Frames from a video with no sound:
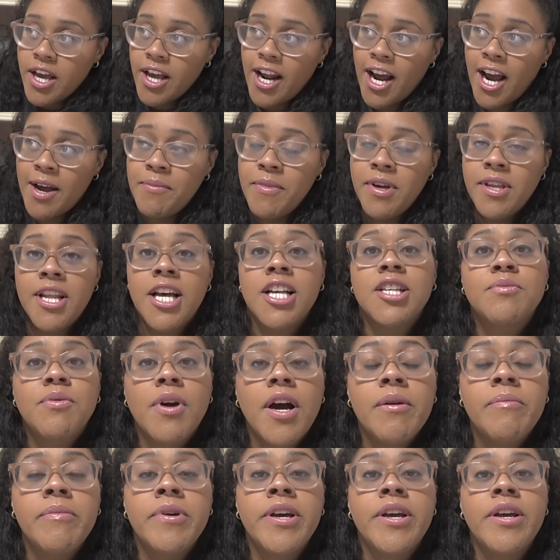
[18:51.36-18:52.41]
I mean, that's
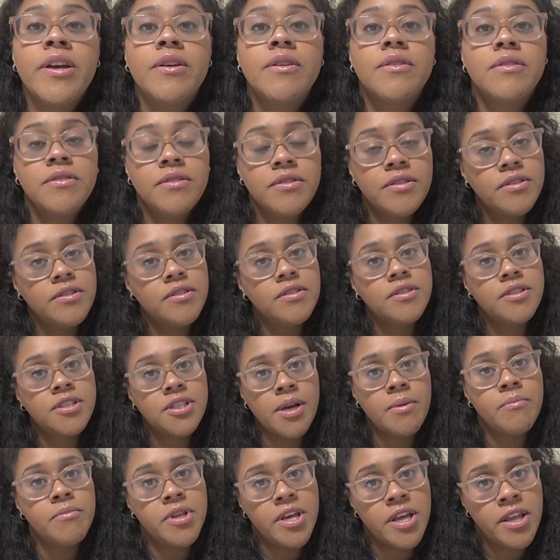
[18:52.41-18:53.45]
probably
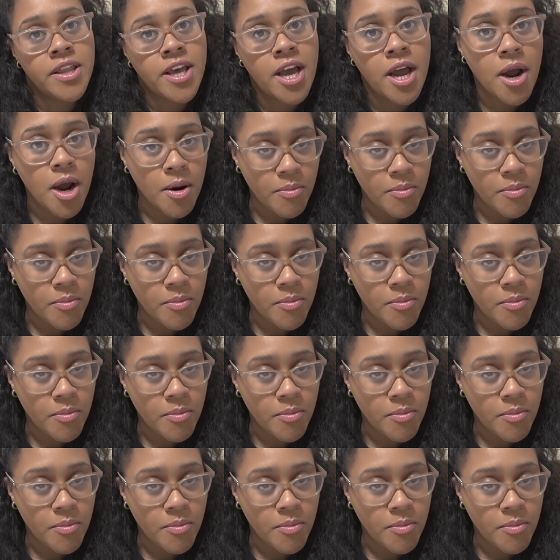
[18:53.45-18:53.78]
something that